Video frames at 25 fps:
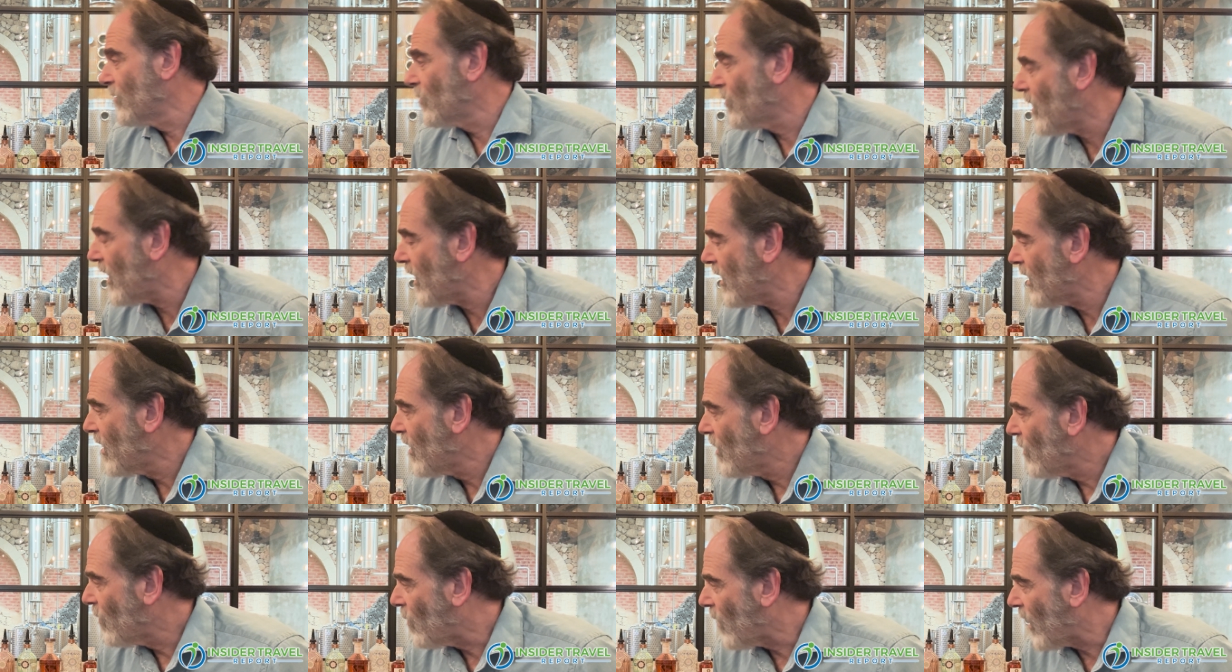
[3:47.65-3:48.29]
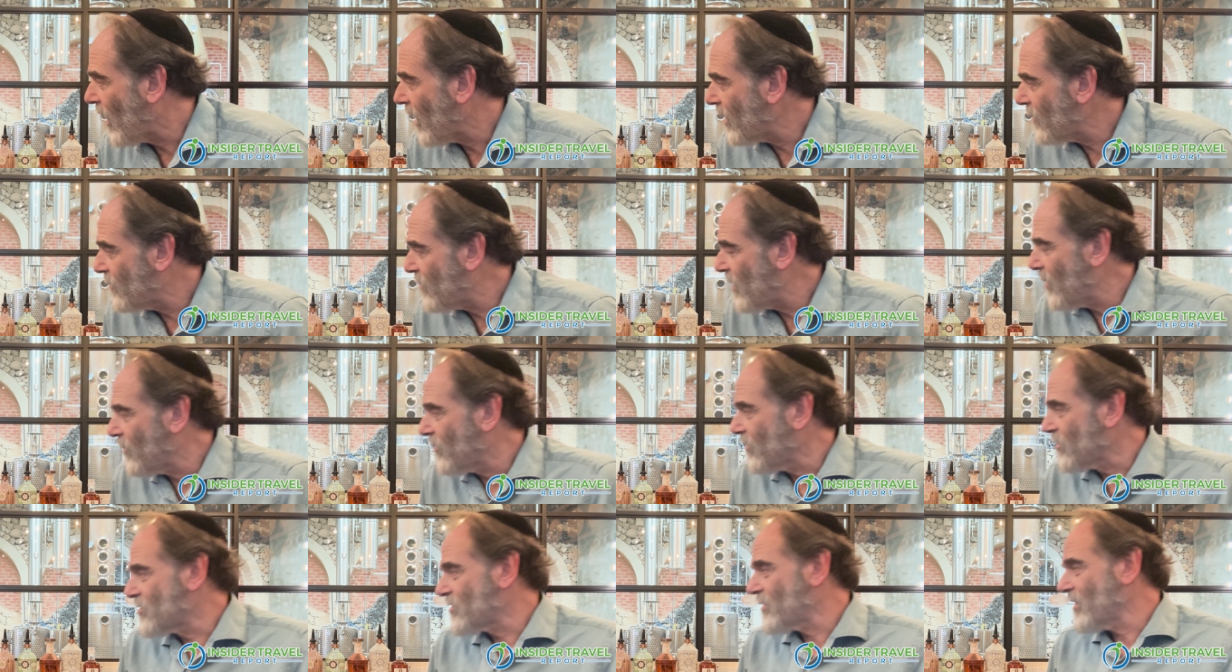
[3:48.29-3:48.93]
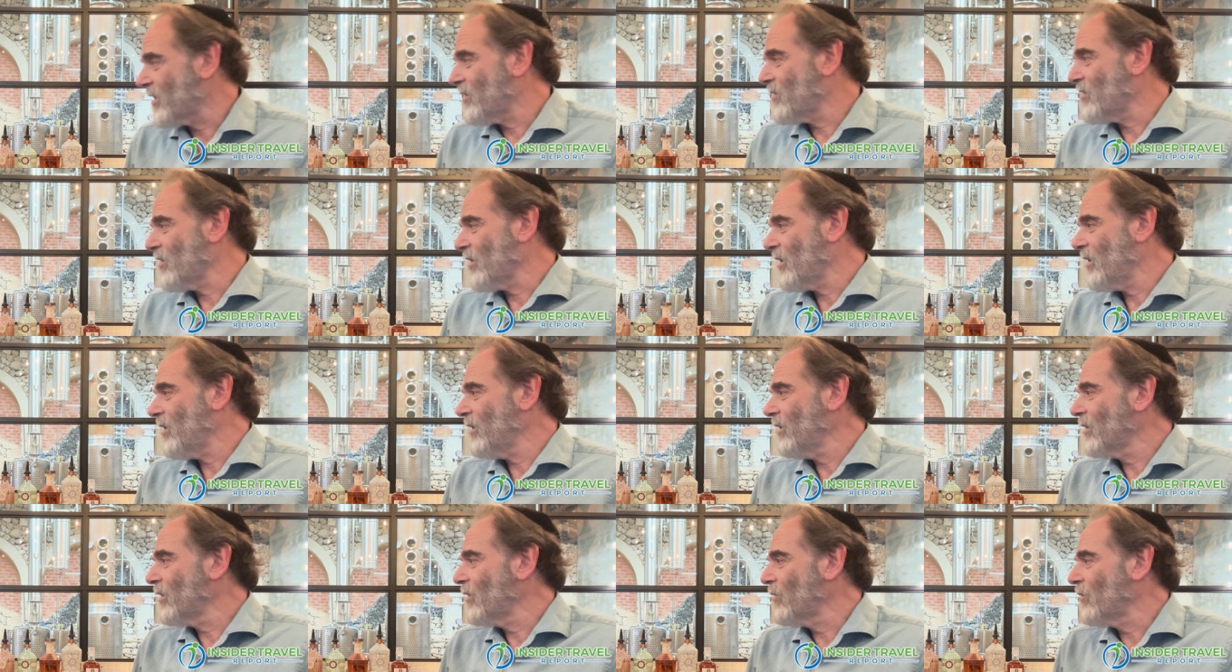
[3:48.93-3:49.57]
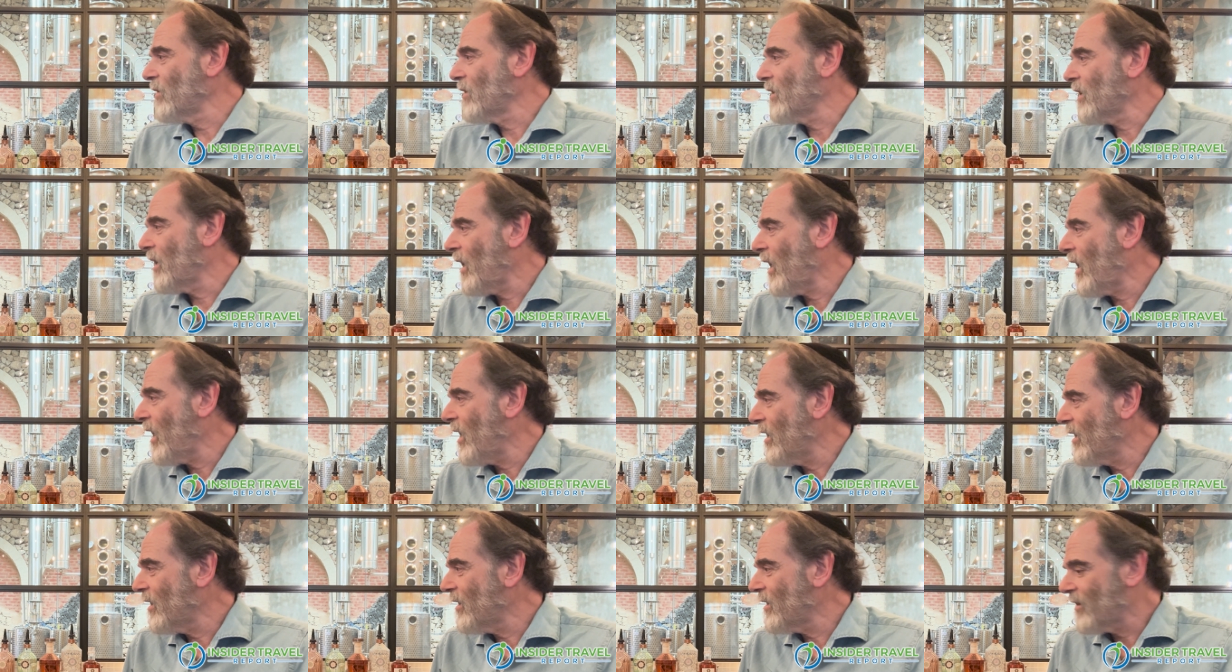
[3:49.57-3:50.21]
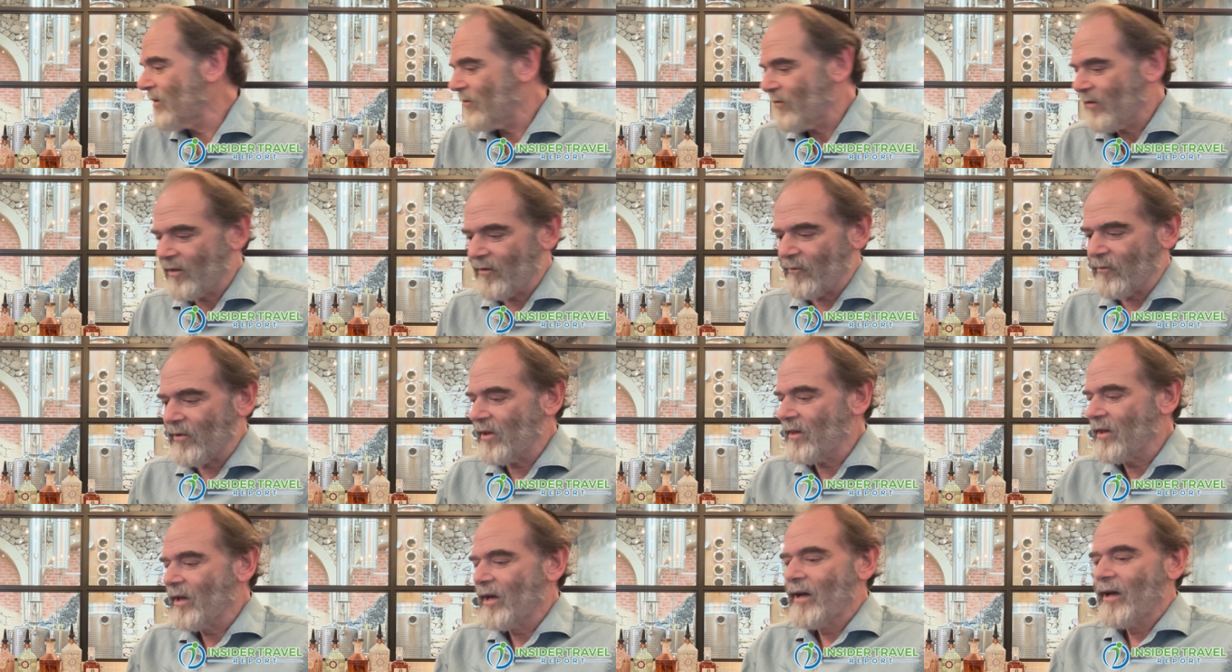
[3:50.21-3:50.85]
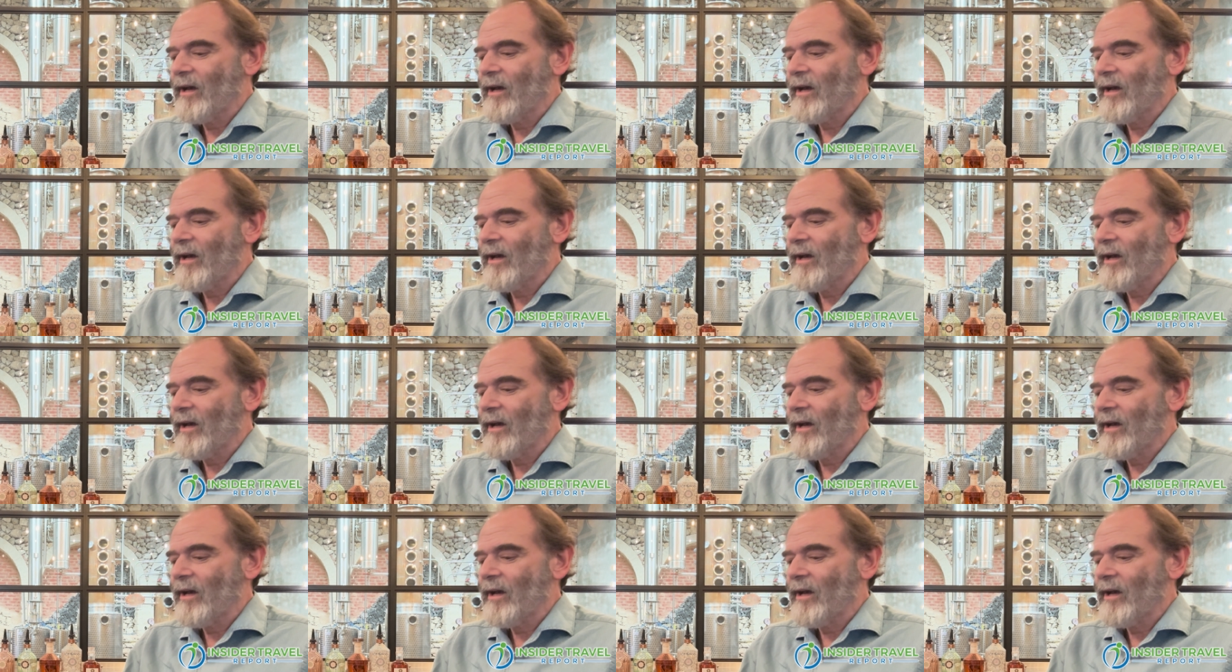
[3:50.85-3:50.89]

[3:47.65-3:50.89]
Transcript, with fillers: Why, why do people drink tequila with, you know, with, with